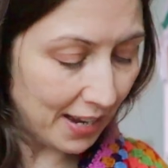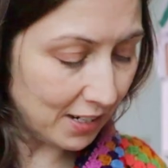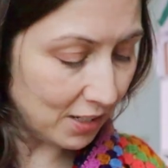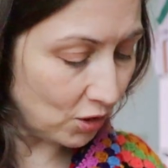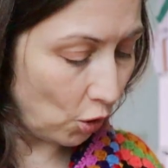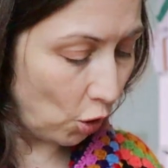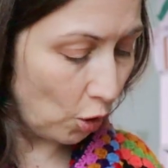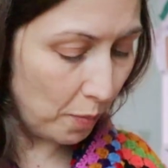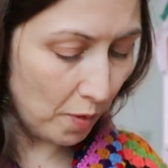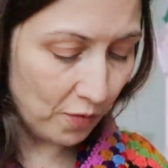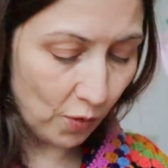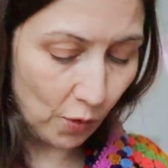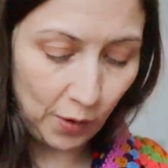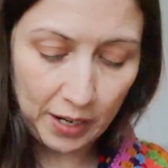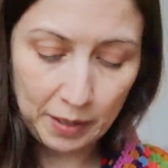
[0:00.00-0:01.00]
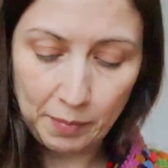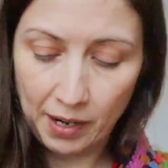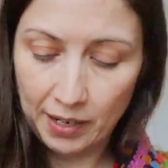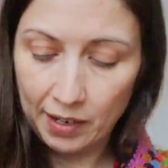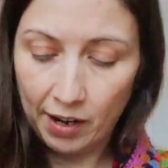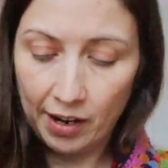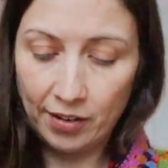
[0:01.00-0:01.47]
made a sock before in
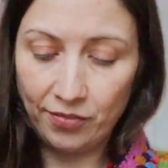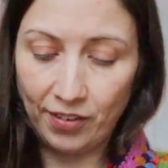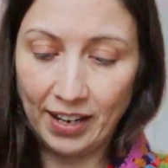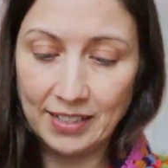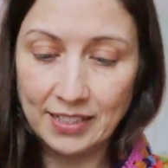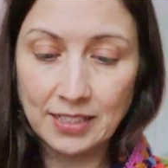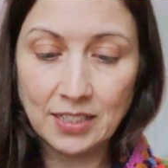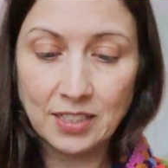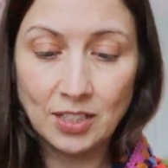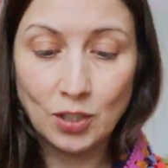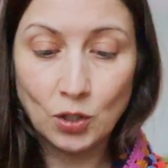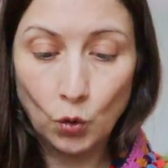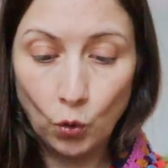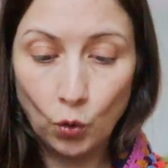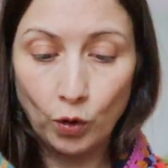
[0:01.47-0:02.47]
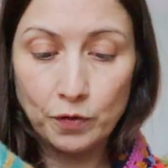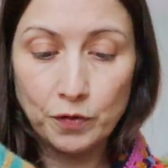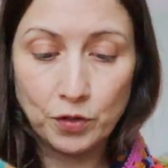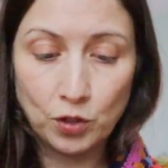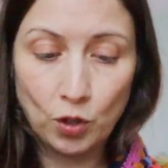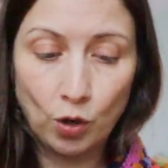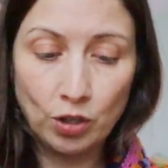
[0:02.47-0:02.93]
my life, and it's sort of
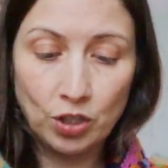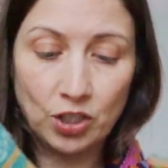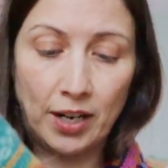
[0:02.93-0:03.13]
sock